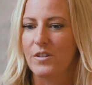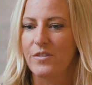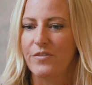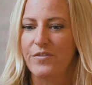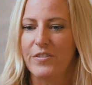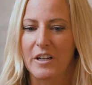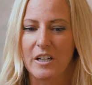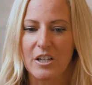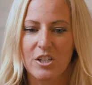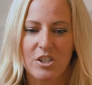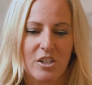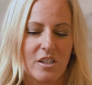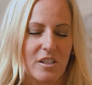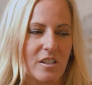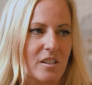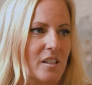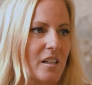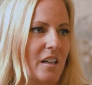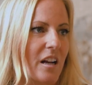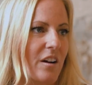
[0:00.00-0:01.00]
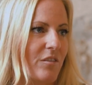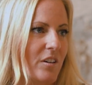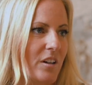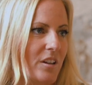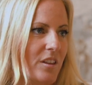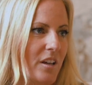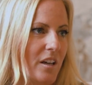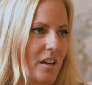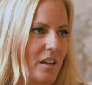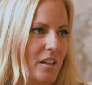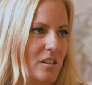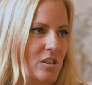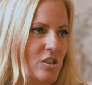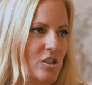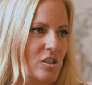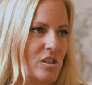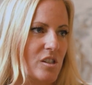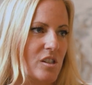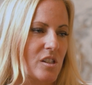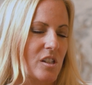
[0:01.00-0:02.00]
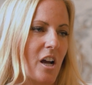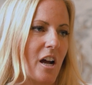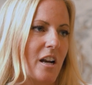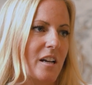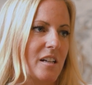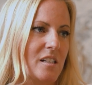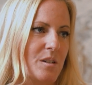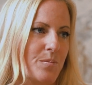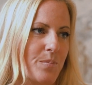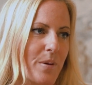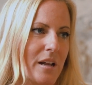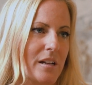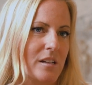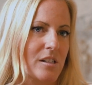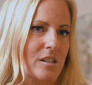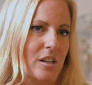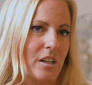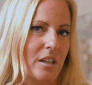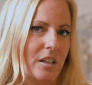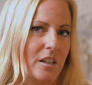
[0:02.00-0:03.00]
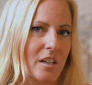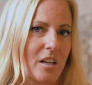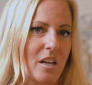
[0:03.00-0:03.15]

the finishes and everything, it just kind of depends on